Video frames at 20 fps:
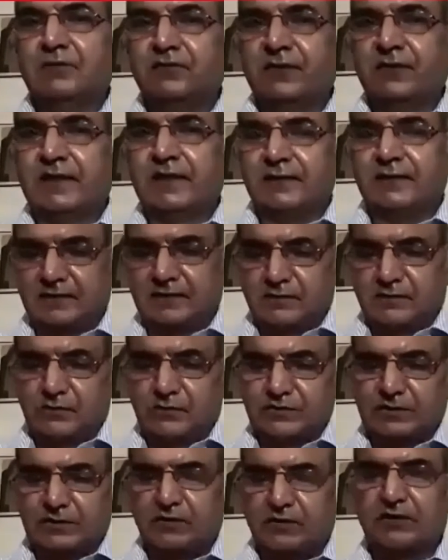friends
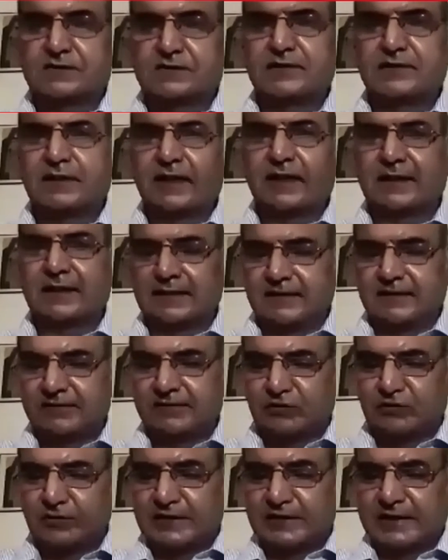who is a doctor, and
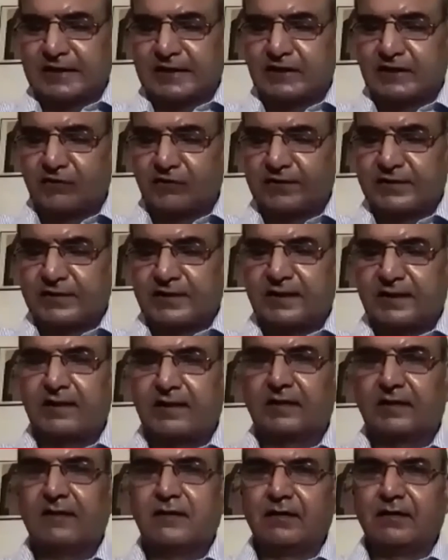this tweet he tweeted
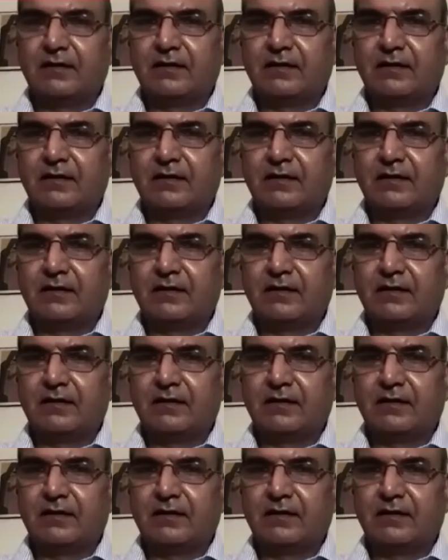in